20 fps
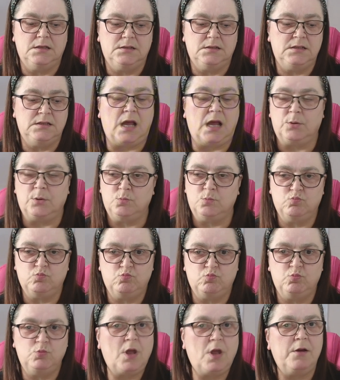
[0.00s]

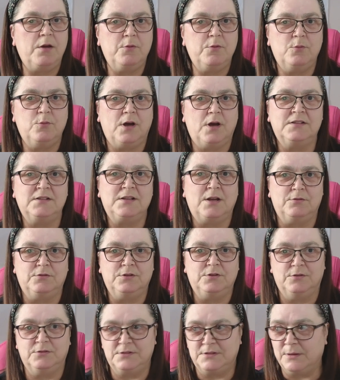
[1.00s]
No, I
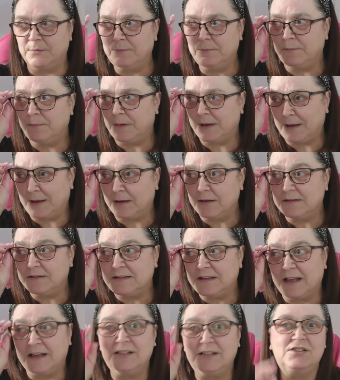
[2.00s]
don't use them because
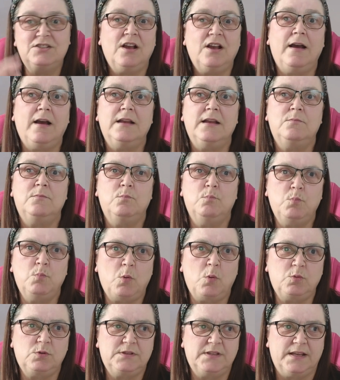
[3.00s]
they started
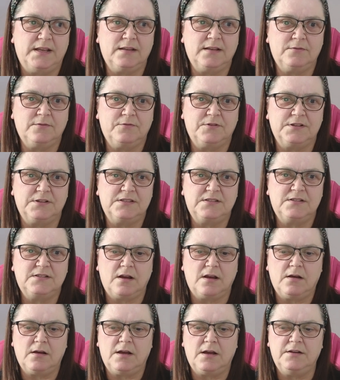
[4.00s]
molting for a
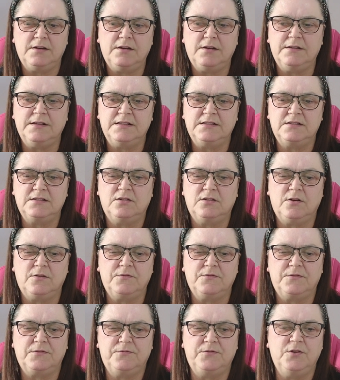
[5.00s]
start. I noticed a lot
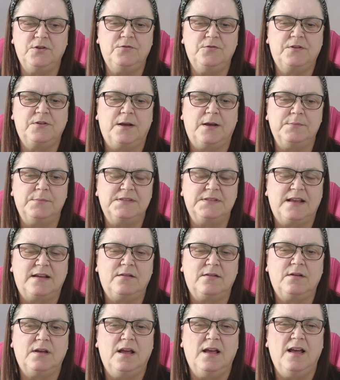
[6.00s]
of the floof comes
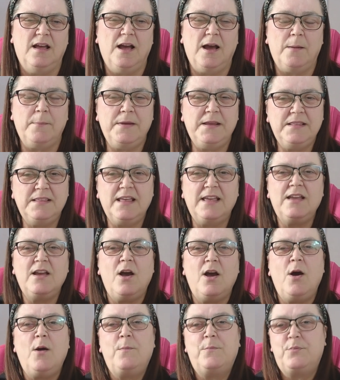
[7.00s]
out. I mean, they
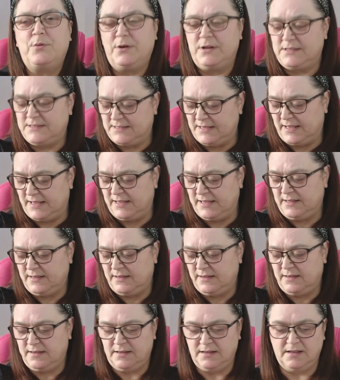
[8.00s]
are pretty
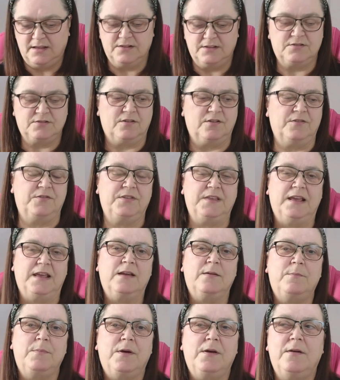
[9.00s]
sort of
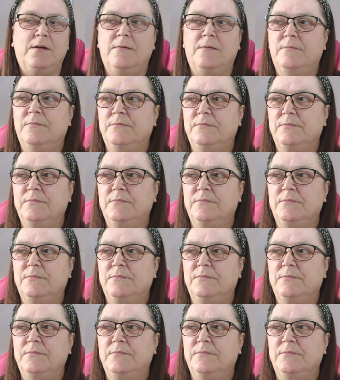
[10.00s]
thing, but